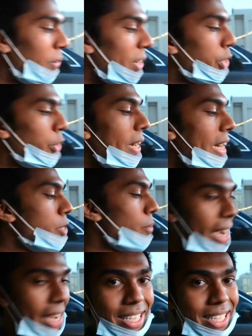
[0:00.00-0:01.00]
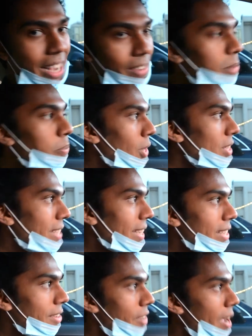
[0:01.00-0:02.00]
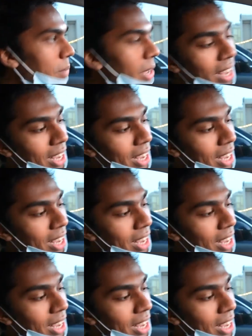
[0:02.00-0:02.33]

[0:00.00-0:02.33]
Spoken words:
tune in to 87.6 FM.